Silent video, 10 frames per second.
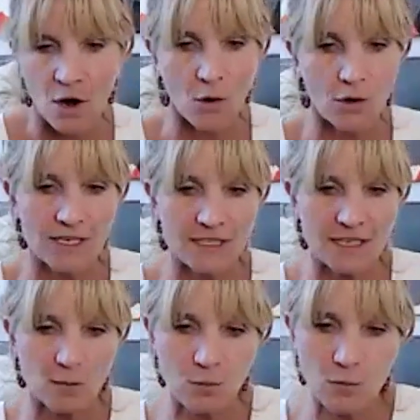Or is
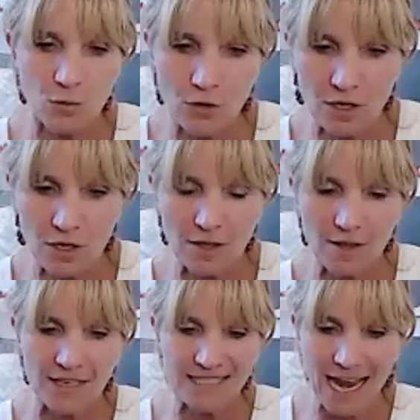it a rule
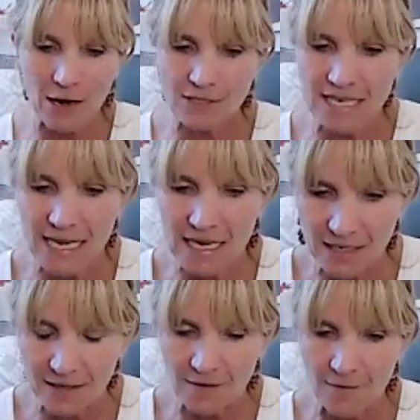that's
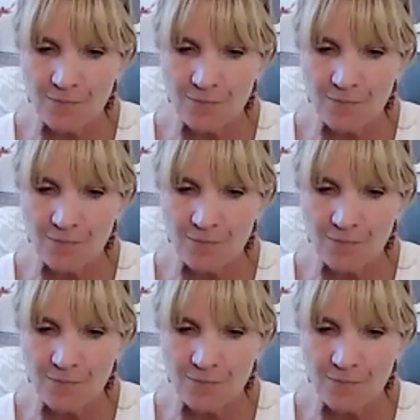outdated